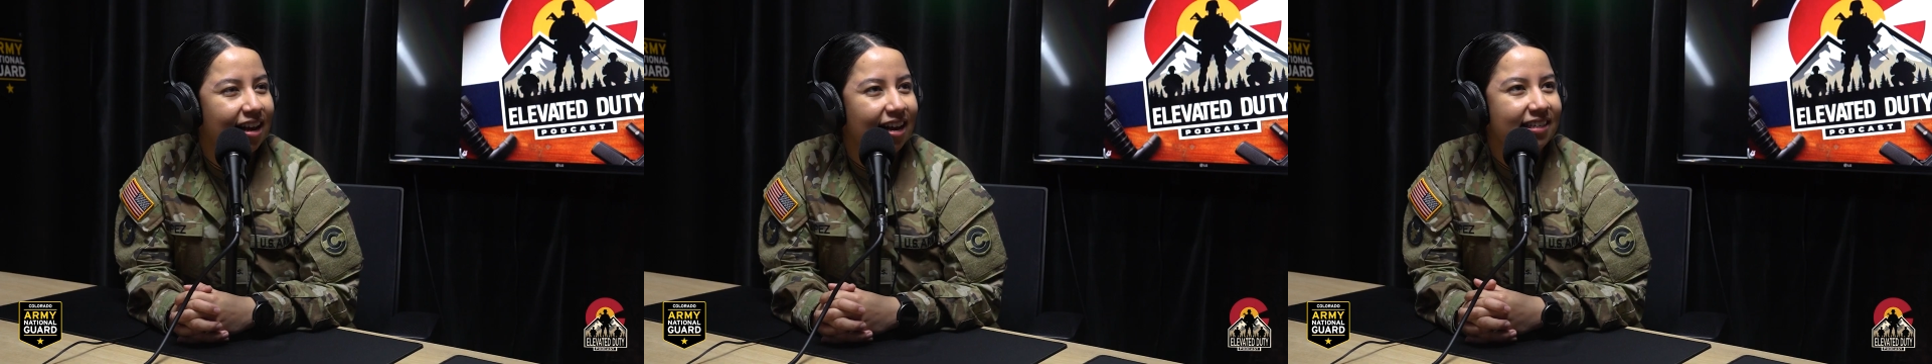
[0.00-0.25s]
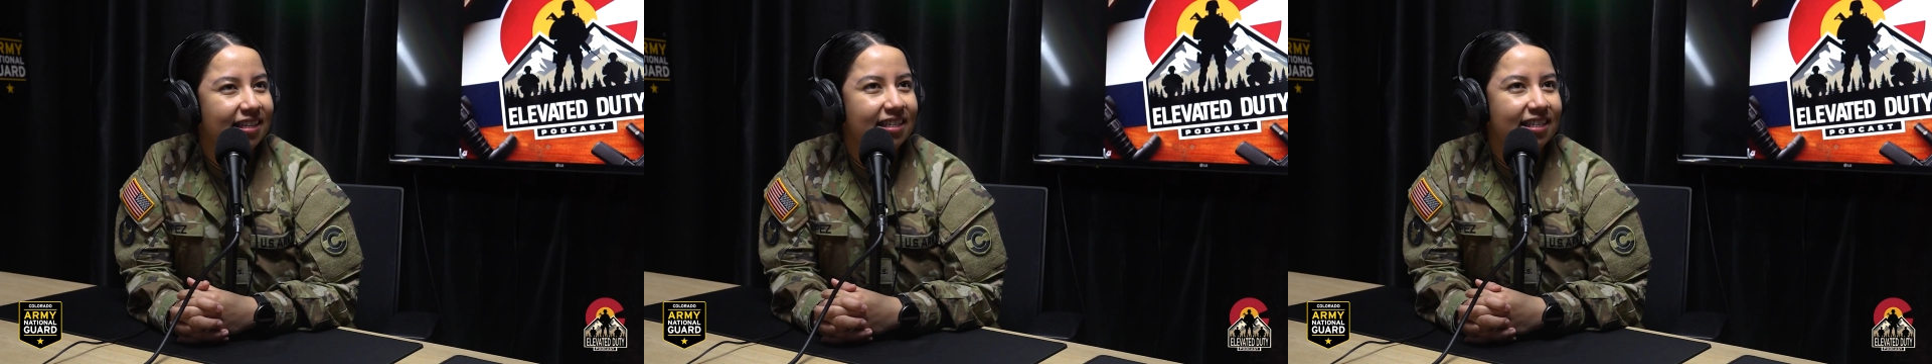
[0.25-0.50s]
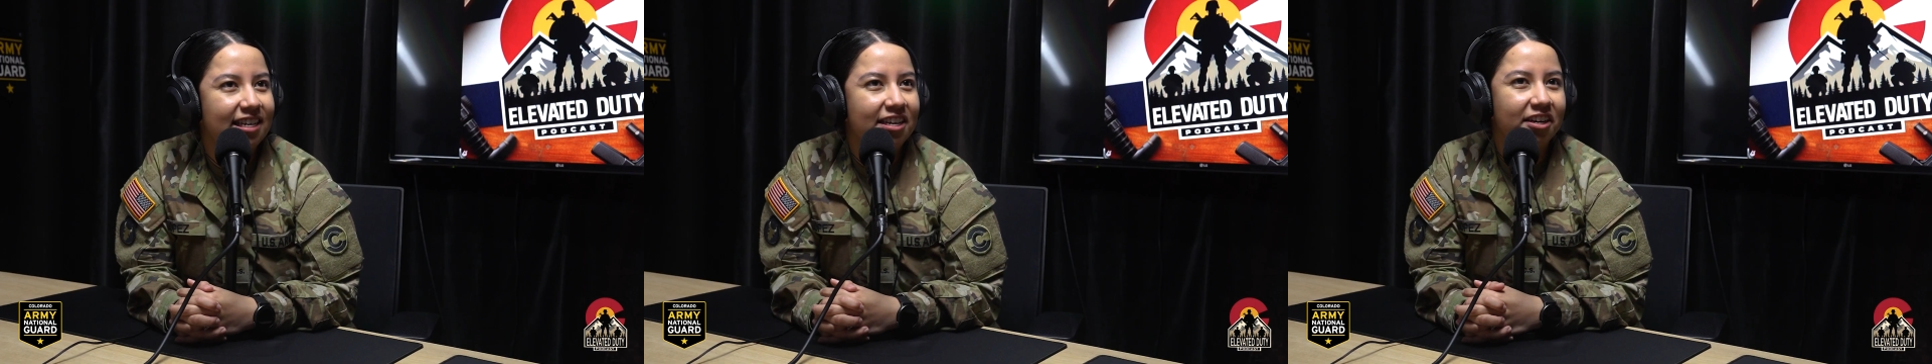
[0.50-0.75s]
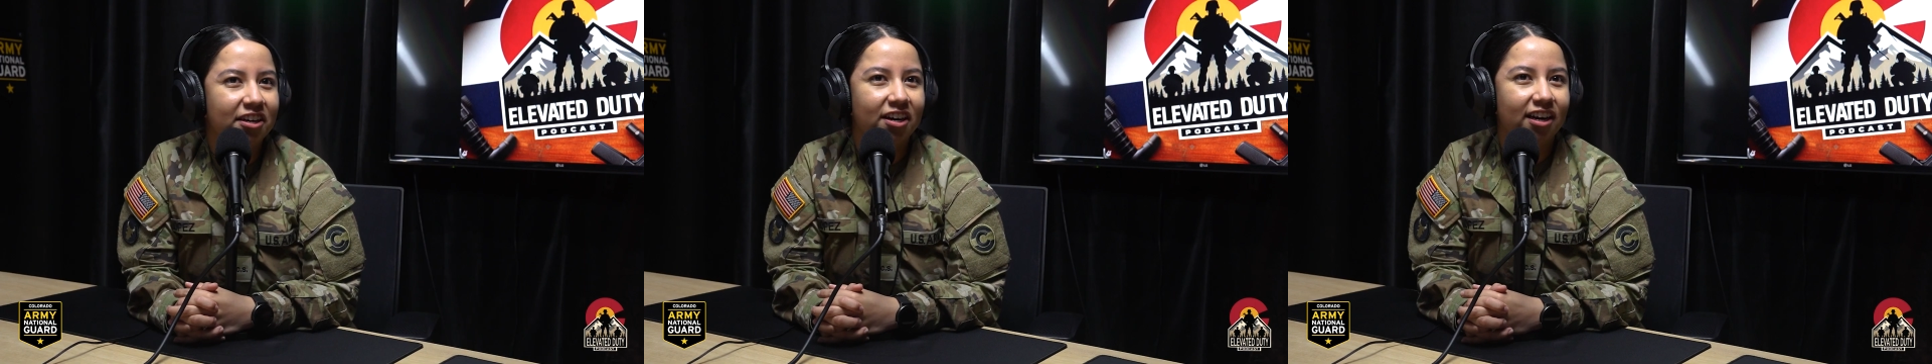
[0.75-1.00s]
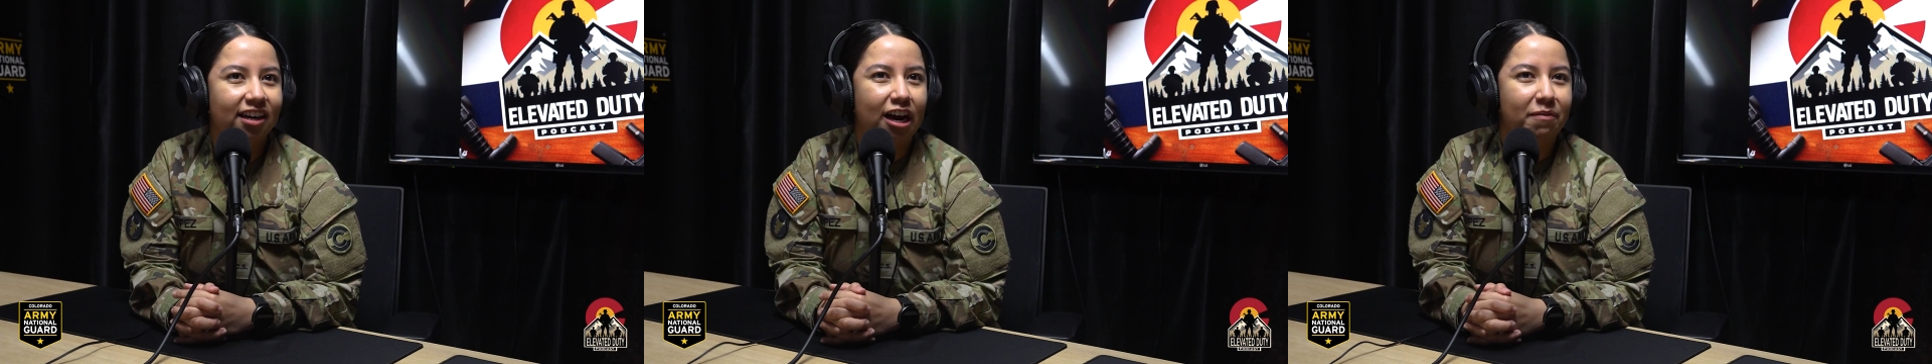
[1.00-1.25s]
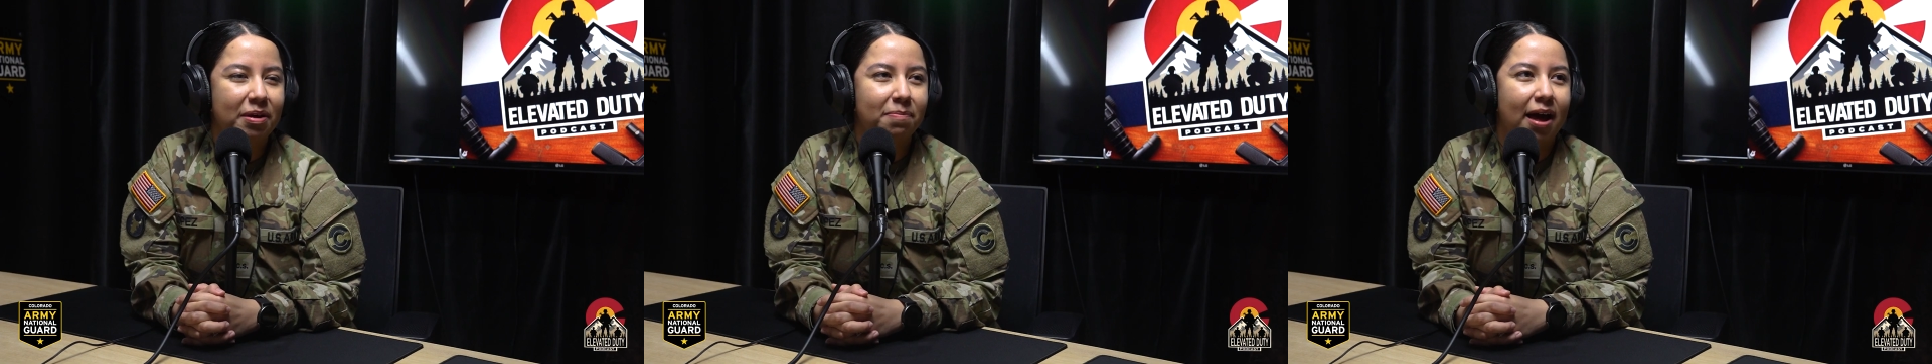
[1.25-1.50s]
As a senior
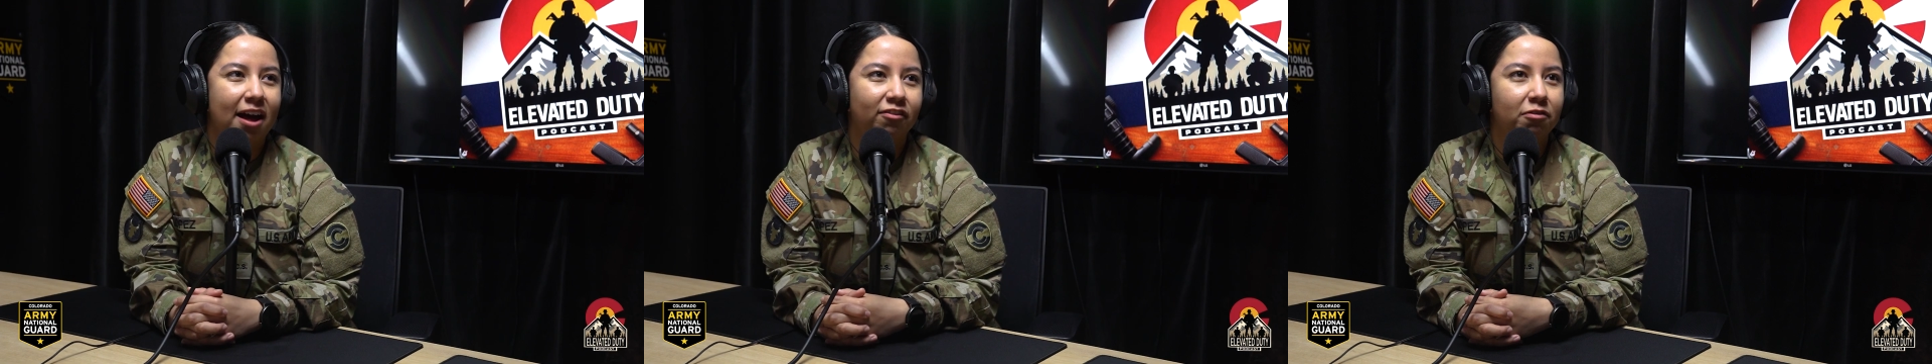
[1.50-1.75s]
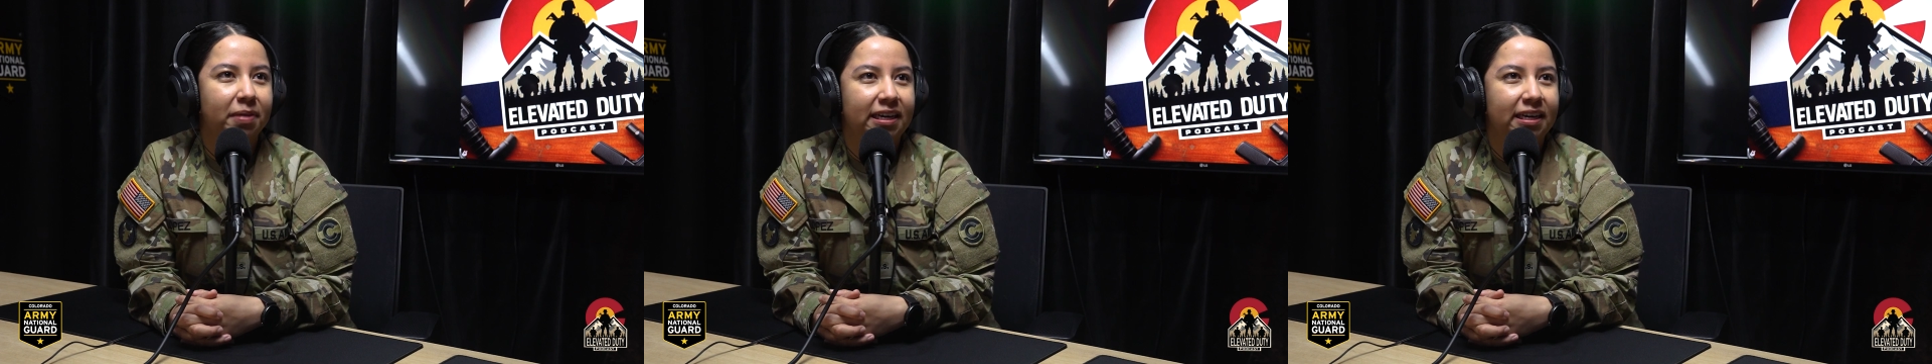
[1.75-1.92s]
coming back from